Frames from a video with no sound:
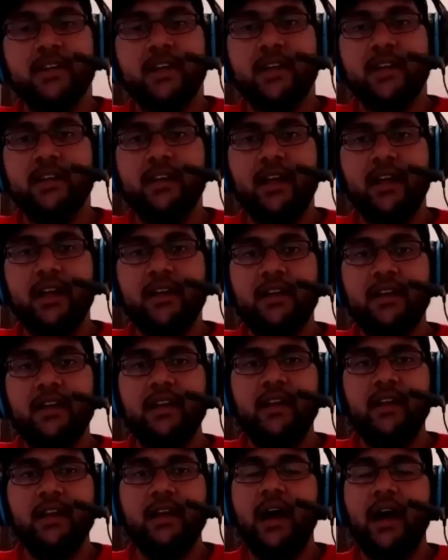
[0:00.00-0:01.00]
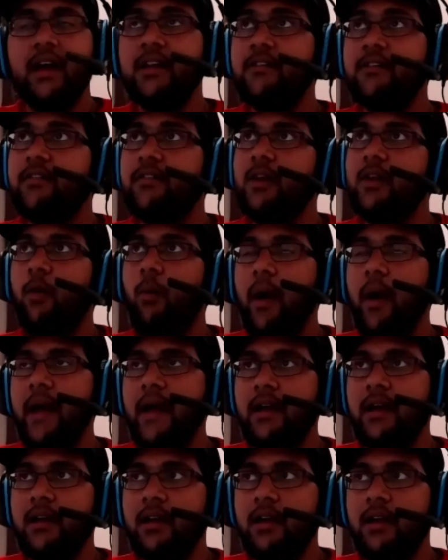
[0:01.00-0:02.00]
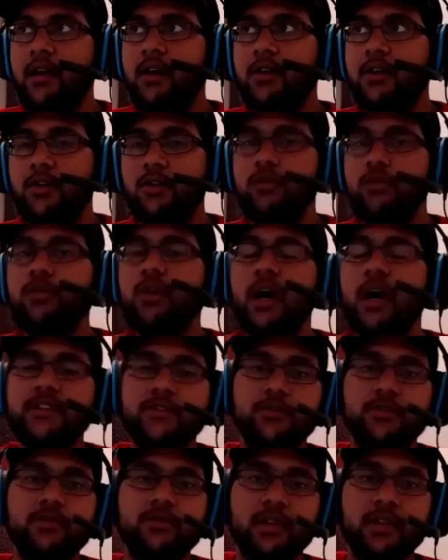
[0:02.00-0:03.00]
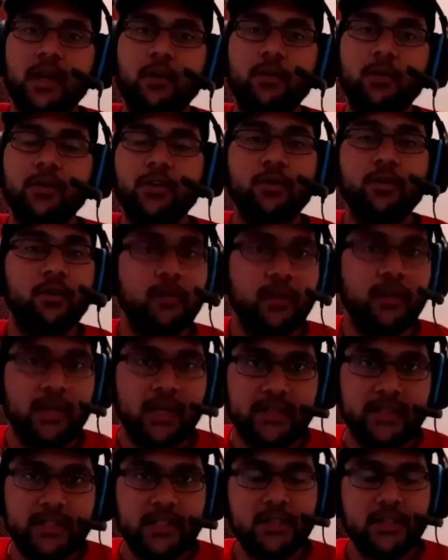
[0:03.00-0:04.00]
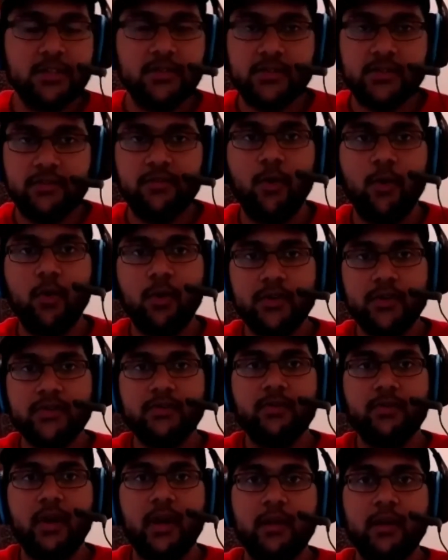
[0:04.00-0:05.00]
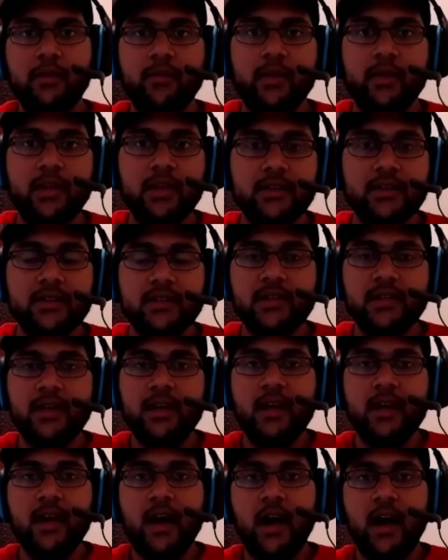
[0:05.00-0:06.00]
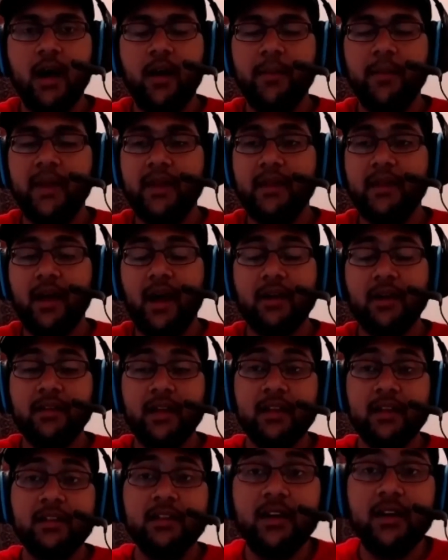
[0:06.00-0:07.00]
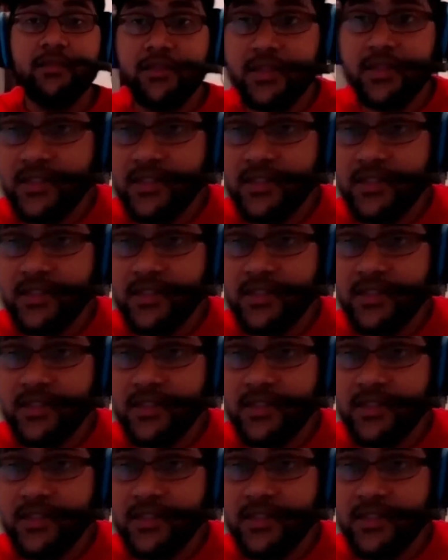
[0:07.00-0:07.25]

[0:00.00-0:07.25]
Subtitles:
And in kind of in a way, you guys are doing that with your organizations, of course, right? Because I mean, I'd love to